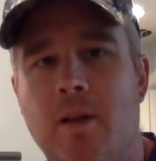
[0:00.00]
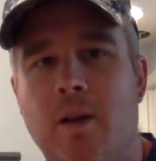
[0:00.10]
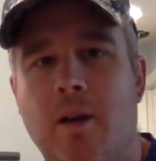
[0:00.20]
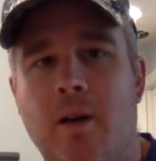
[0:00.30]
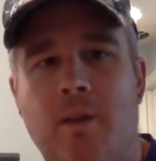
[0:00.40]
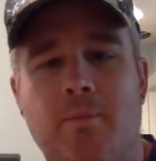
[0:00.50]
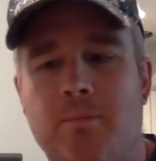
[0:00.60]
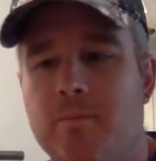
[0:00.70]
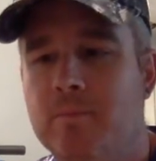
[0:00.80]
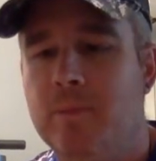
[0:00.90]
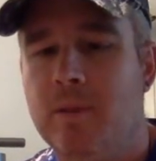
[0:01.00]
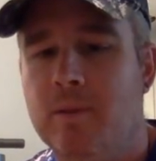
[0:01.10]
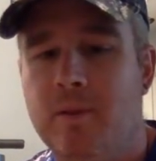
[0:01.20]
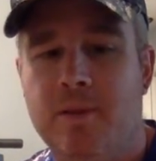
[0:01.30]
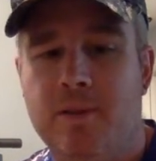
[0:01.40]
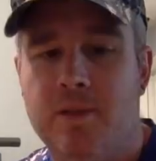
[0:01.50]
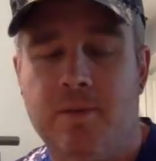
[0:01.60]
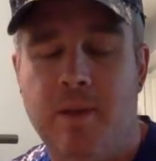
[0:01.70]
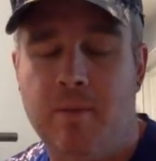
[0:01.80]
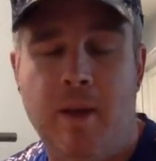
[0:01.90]
Um, it's
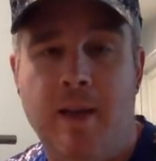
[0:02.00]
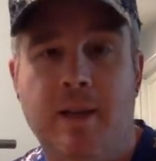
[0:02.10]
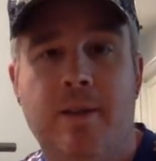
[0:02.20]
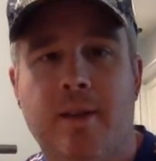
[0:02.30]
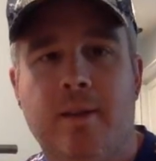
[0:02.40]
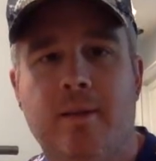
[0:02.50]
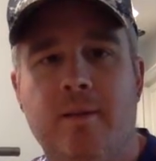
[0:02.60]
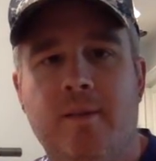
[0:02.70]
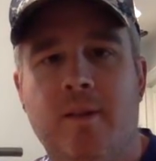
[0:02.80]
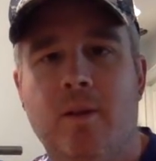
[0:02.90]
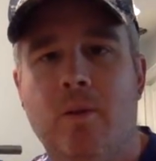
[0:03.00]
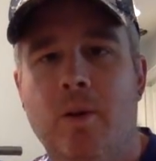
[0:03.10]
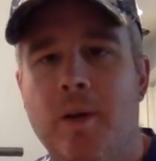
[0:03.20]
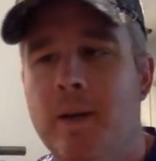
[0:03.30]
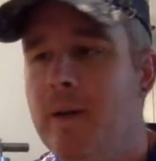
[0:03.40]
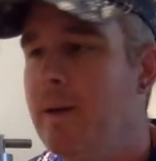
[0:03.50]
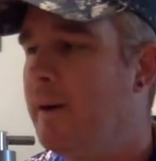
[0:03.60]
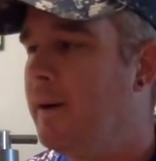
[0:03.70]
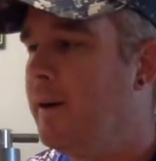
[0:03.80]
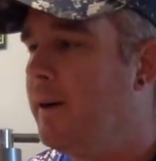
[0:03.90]
just anything. So,
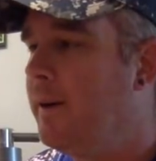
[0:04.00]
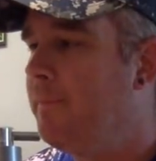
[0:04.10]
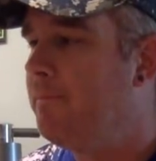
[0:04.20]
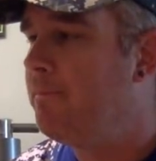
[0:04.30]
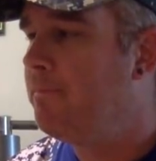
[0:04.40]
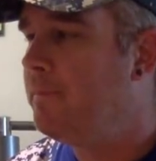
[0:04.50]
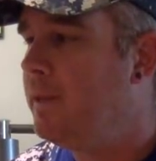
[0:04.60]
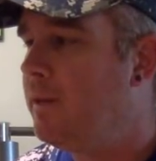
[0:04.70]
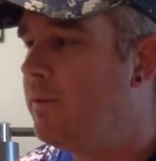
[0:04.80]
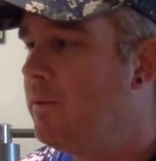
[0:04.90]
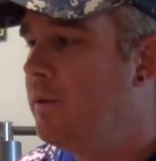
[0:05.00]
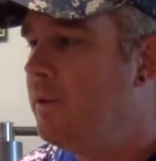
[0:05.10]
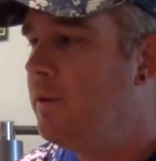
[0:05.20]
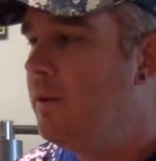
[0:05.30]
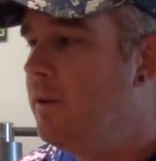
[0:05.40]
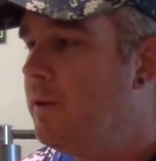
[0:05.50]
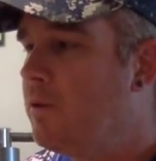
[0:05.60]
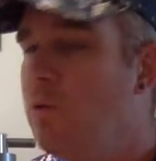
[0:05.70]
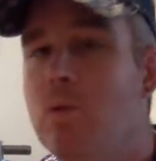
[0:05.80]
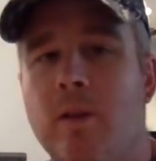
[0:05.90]
um, you know,
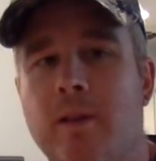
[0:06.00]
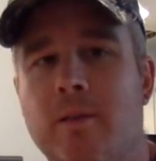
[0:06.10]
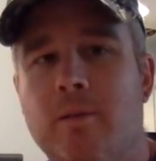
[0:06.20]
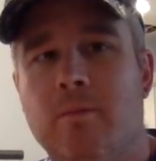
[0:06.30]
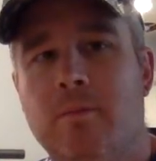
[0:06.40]
Google it.